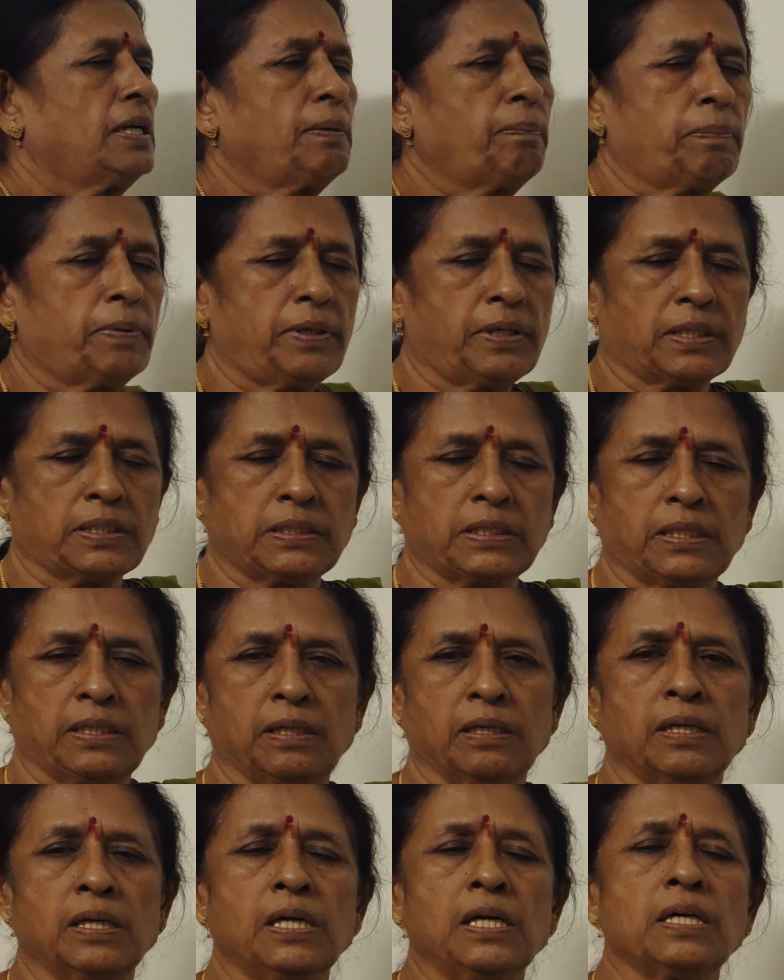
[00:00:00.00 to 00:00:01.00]

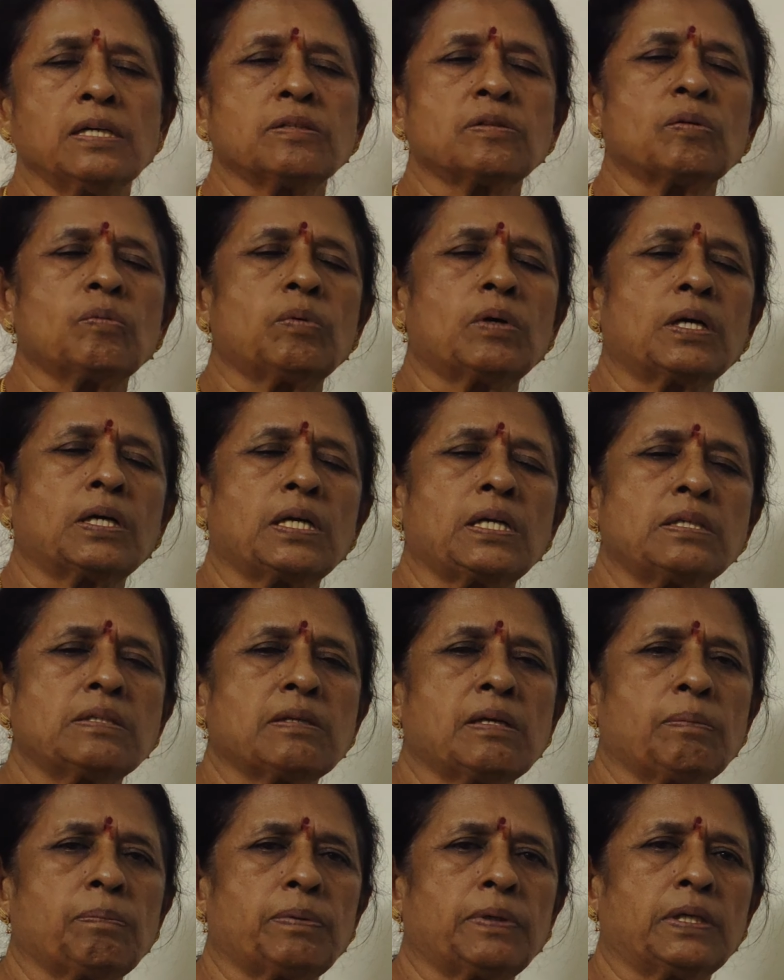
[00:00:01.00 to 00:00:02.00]
reproduction. So what
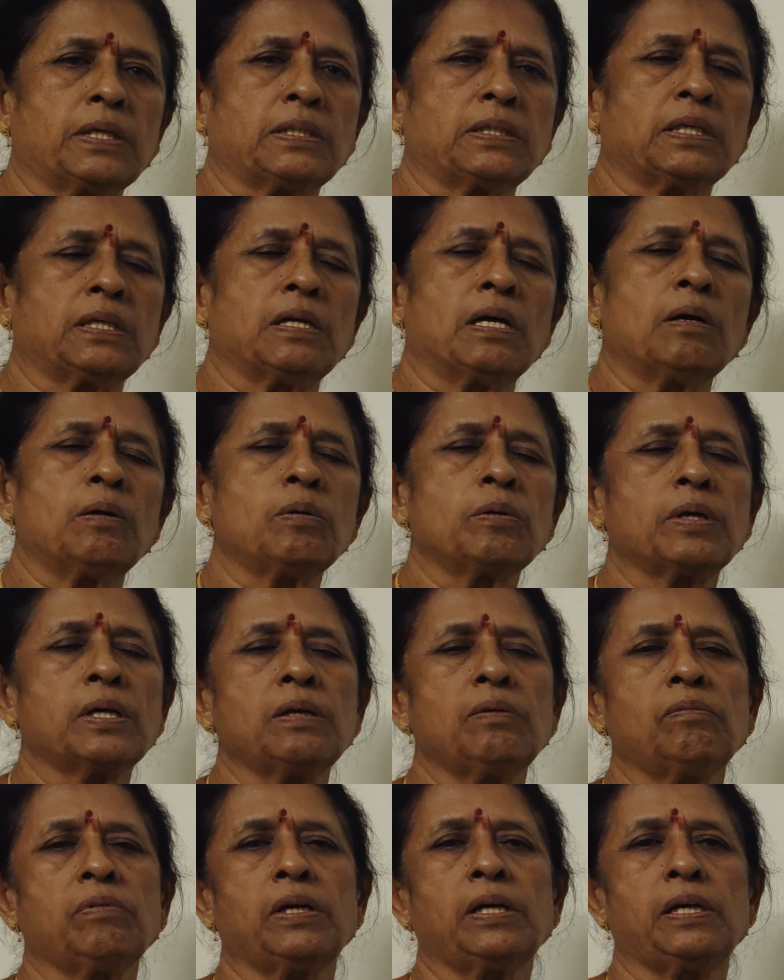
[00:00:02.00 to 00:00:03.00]
is reproduction? How
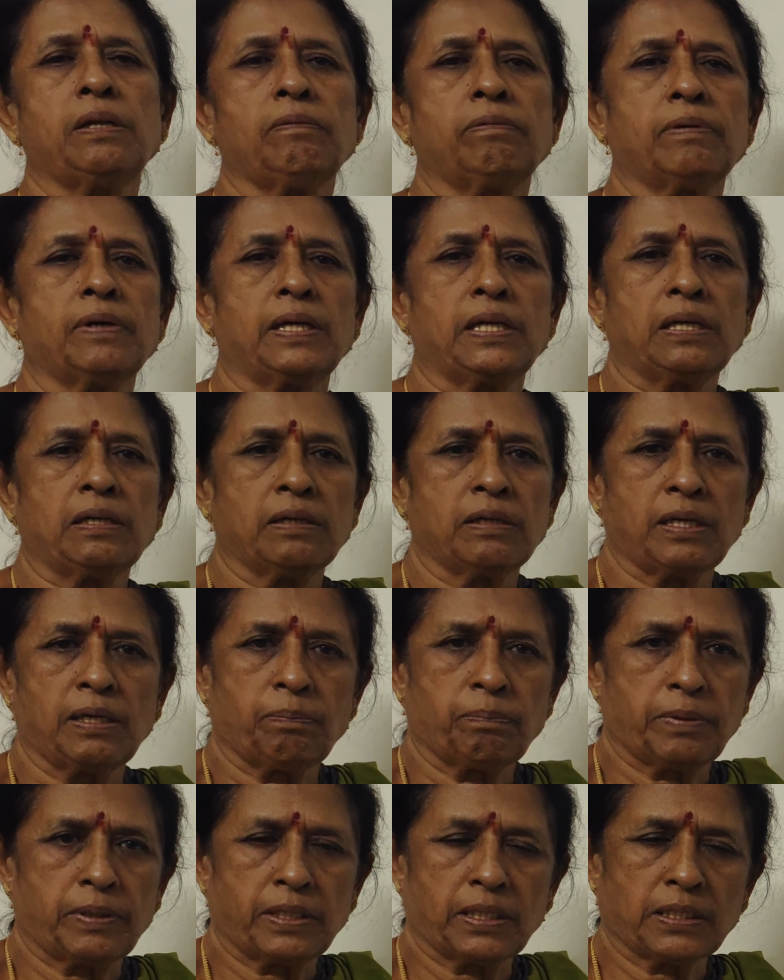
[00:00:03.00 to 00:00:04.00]
can we define
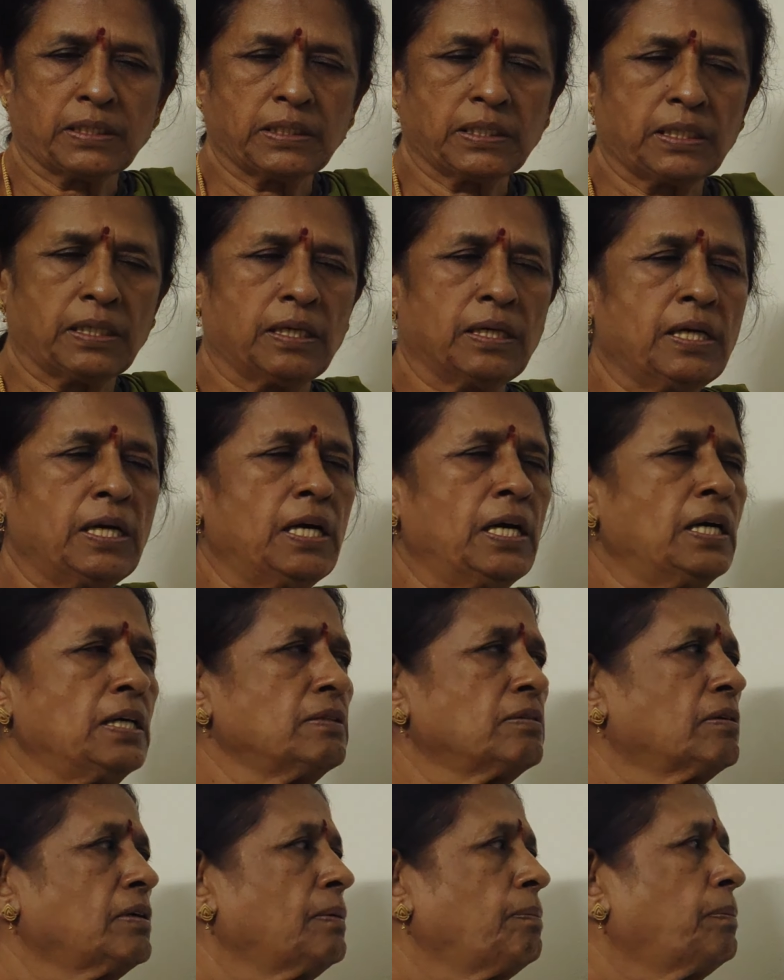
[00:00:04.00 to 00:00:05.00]
reproduction?
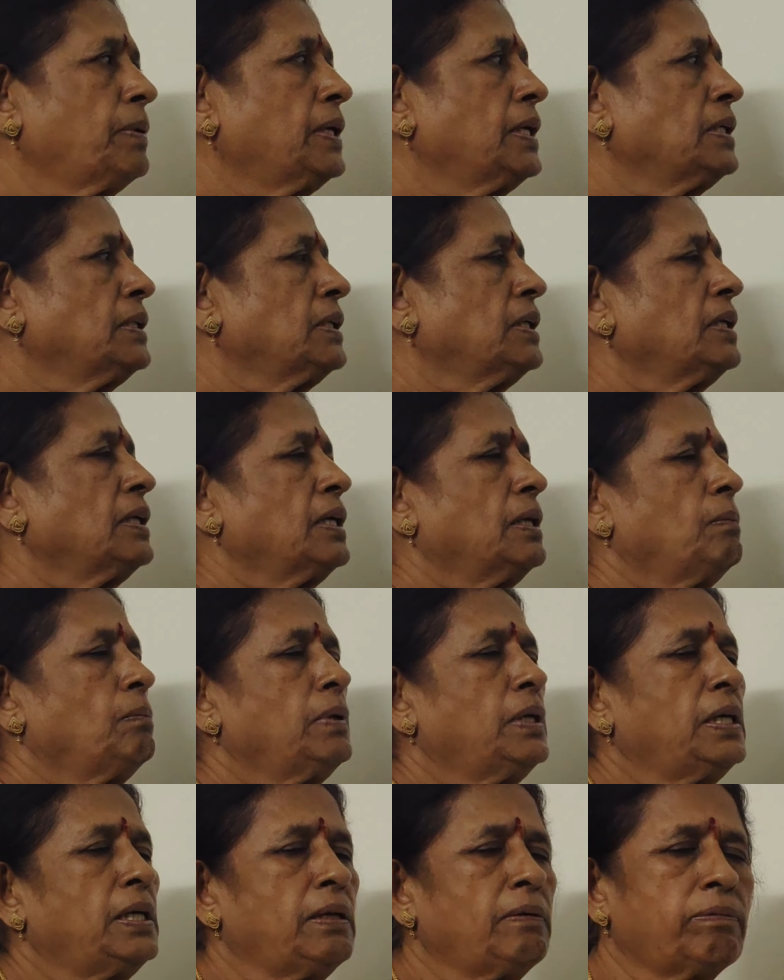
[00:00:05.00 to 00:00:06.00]
So reproduction can
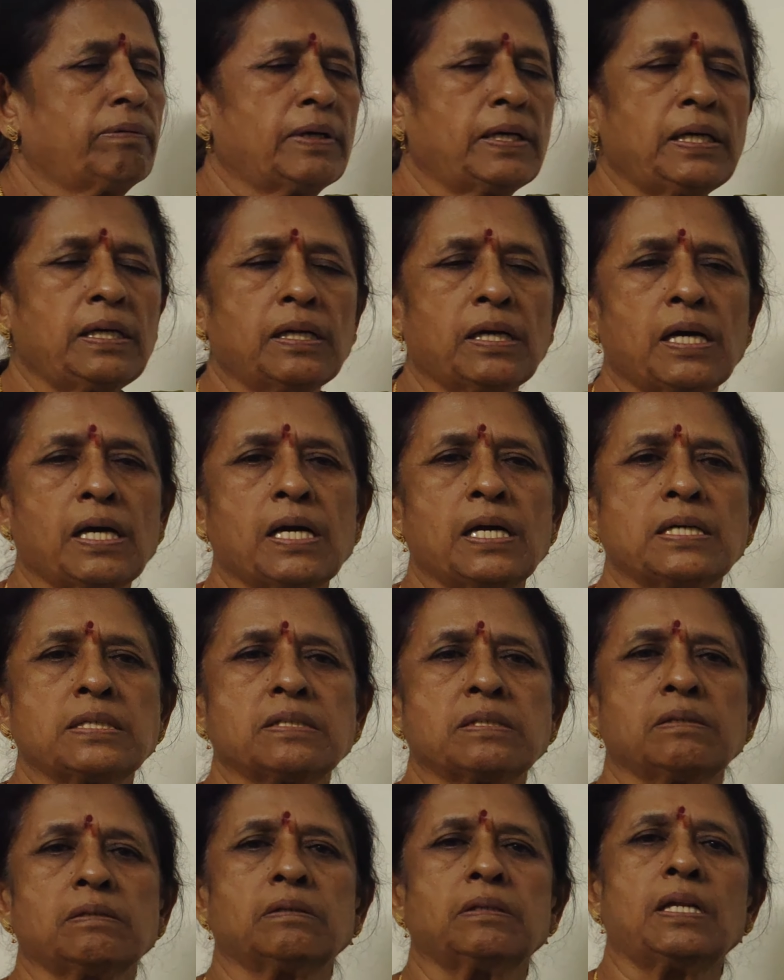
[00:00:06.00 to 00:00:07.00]
be defined
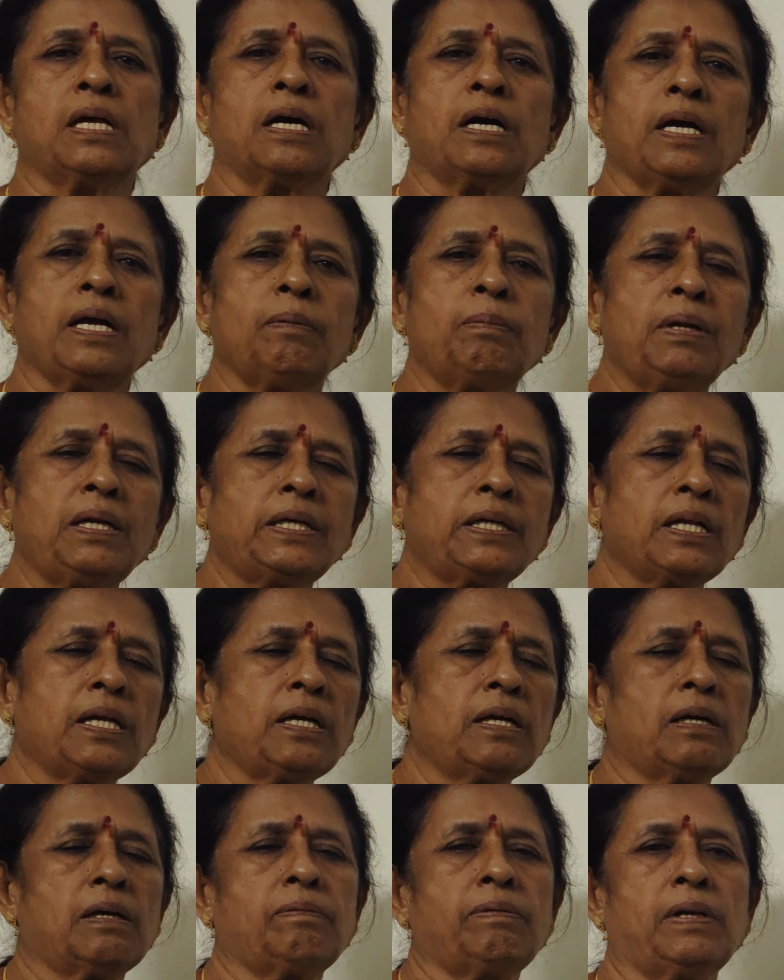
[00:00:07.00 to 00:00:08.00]
as the
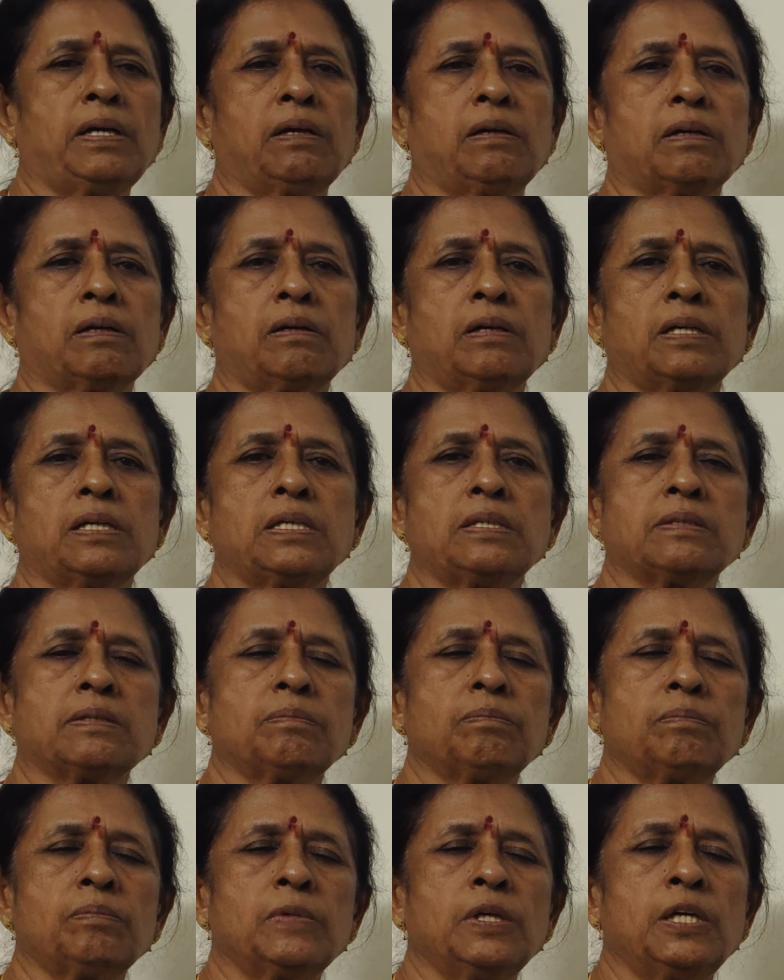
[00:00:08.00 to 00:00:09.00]
ability of an
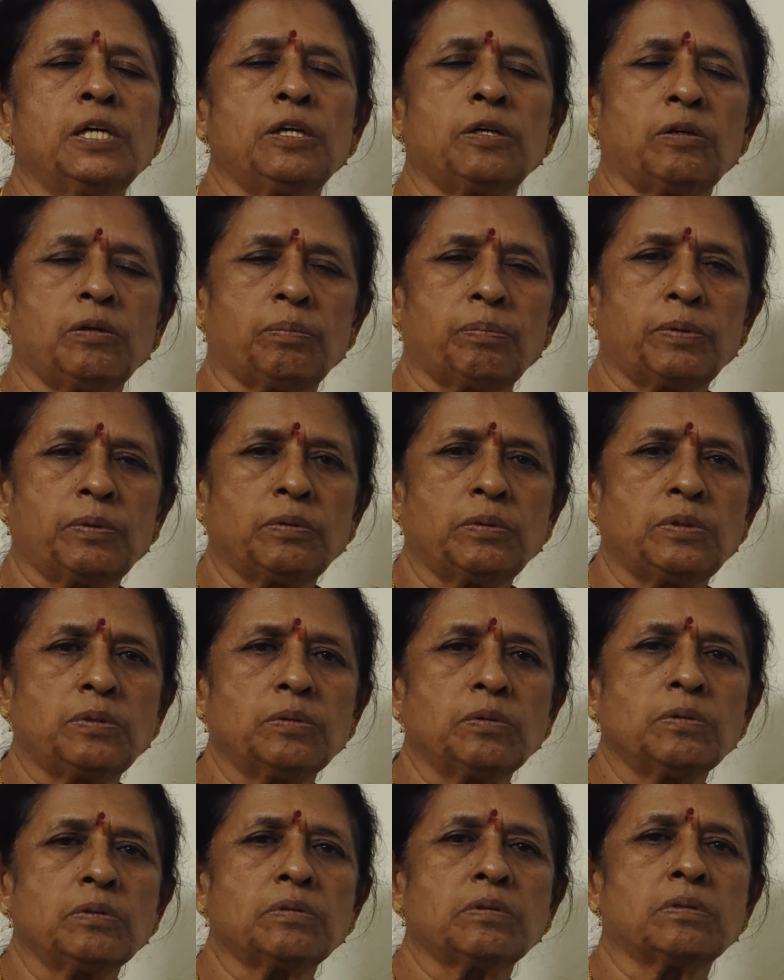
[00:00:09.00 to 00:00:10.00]
organism to
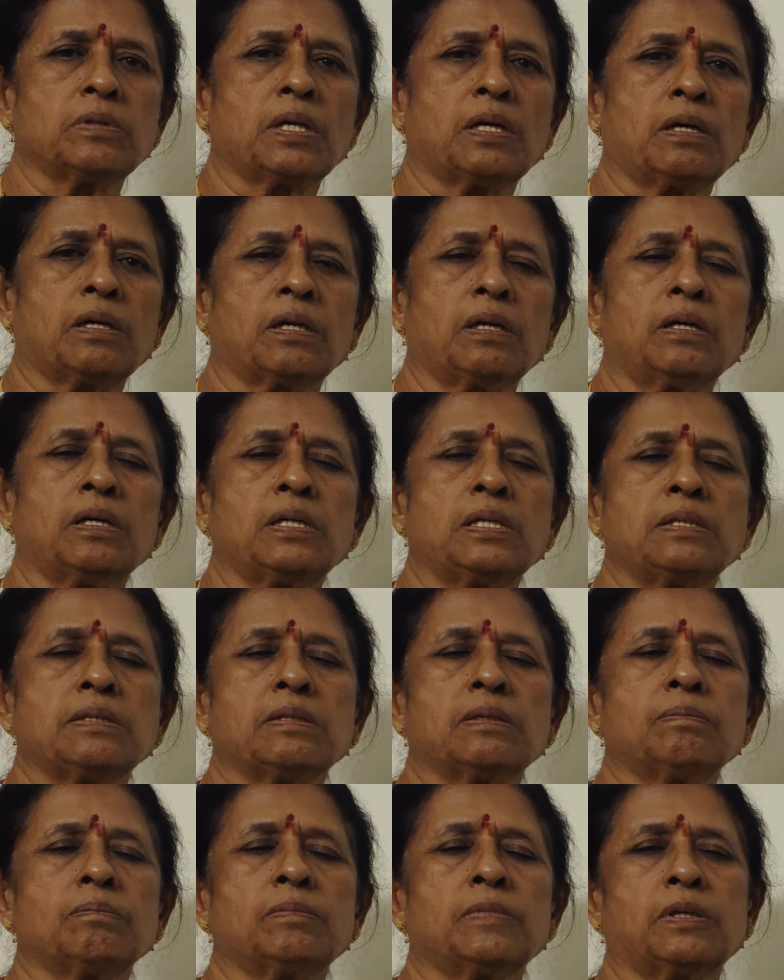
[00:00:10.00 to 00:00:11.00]
produce the
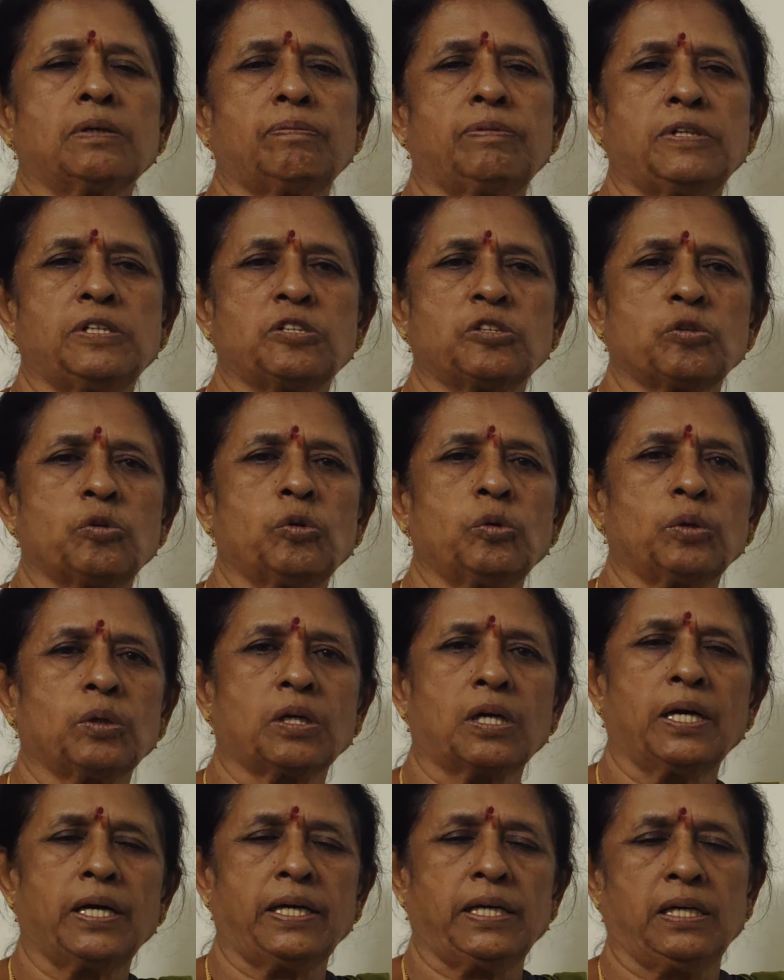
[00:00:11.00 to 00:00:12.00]
organism of its
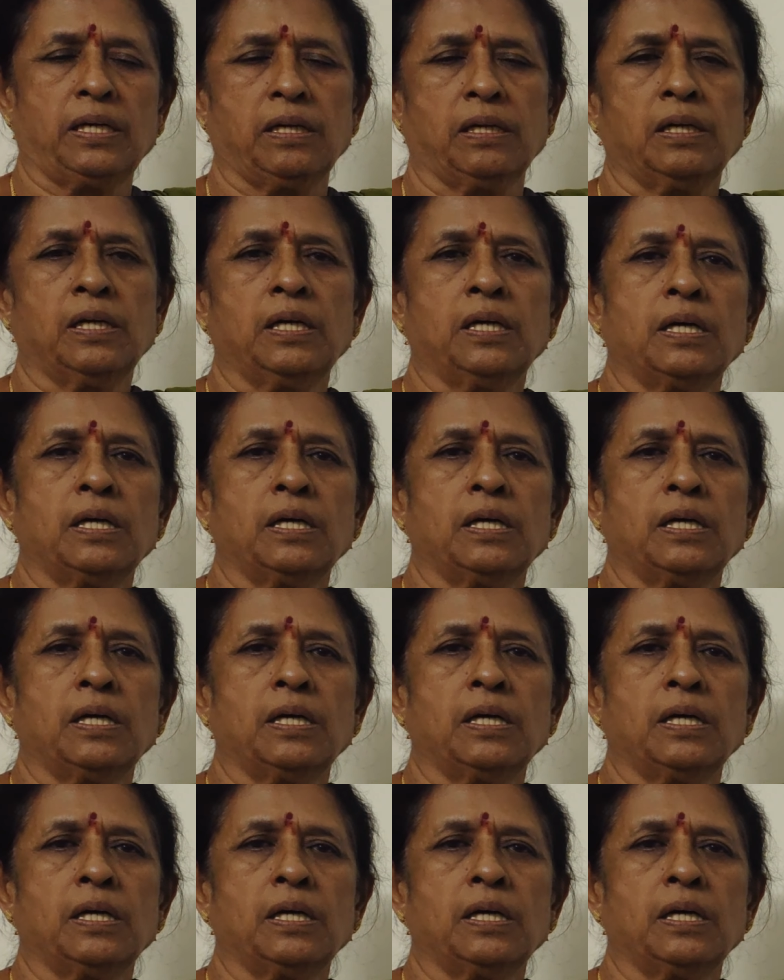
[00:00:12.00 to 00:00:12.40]
own kind.